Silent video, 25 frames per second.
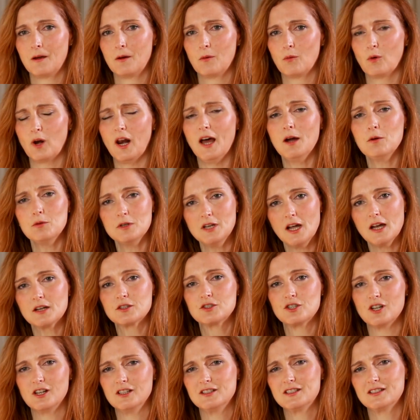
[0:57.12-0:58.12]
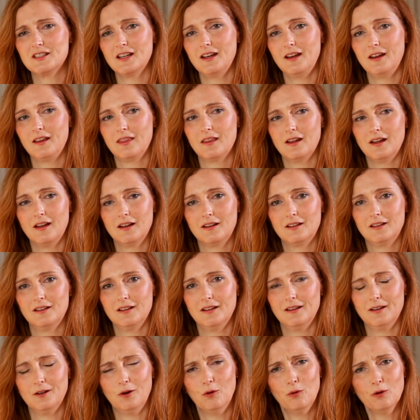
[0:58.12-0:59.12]
Well, I would actually say that
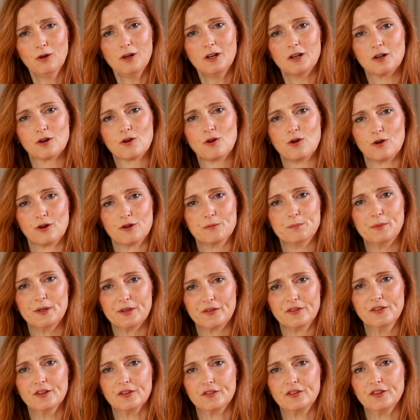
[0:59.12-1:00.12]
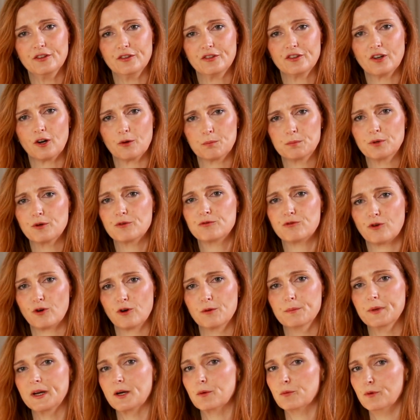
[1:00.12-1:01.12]
all our core businesses are
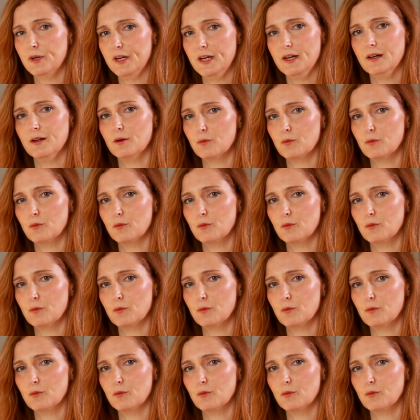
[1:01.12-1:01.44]
performing really